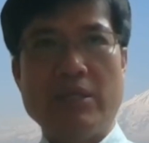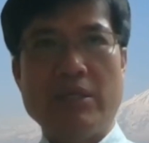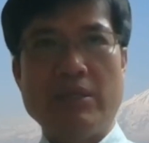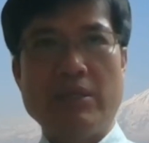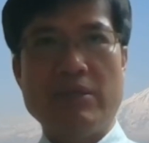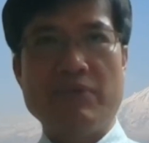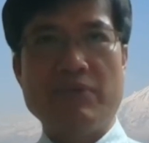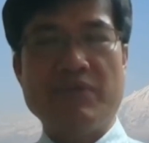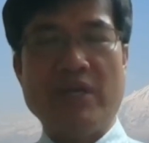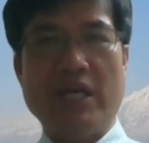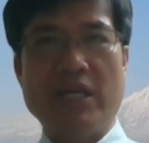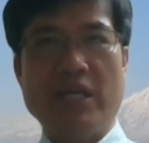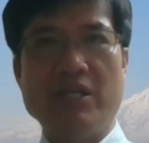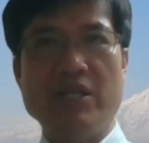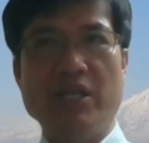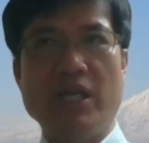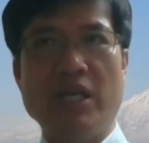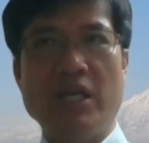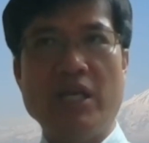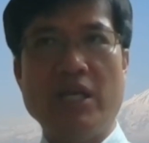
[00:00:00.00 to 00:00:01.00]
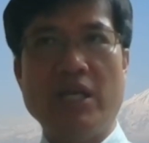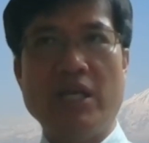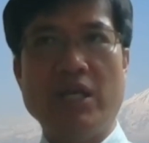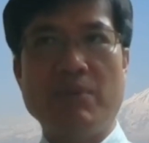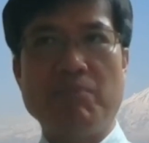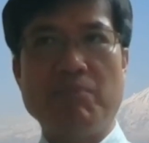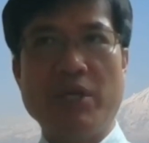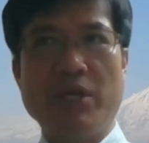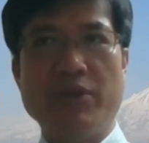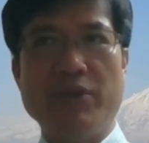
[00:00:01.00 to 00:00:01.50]
And
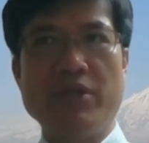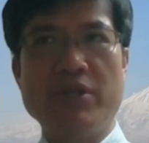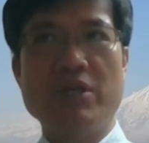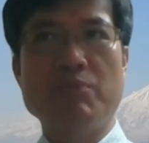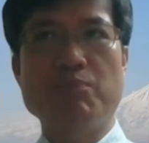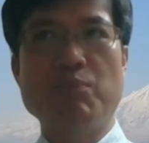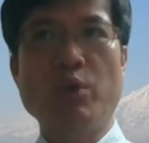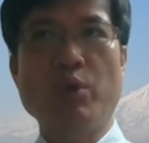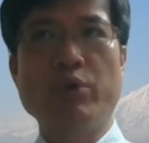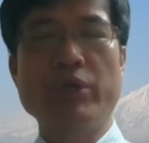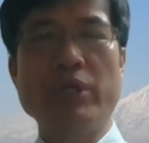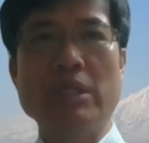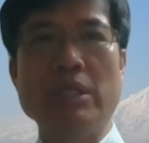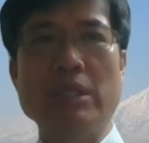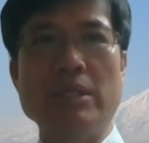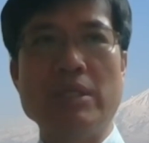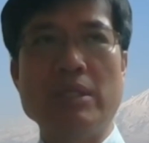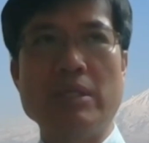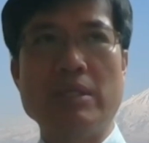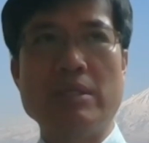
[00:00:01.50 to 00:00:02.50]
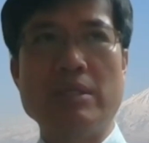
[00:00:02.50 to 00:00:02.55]
finally, my third point